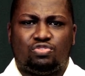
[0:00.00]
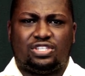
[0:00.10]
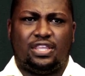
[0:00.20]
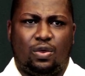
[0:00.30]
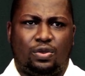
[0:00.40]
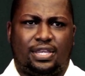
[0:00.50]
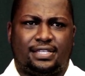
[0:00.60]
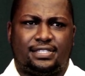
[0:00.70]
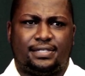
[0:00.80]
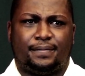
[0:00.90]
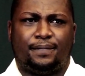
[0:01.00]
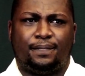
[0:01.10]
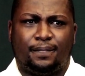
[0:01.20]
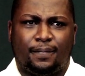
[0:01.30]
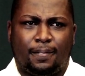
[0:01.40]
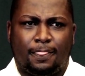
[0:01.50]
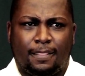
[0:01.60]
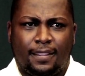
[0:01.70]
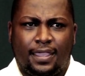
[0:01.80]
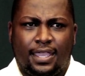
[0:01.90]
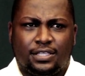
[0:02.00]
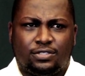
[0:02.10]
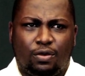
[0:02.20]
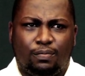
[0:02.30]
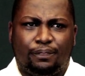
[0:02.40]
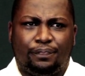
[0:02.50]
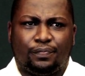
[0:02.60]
to see the context. So,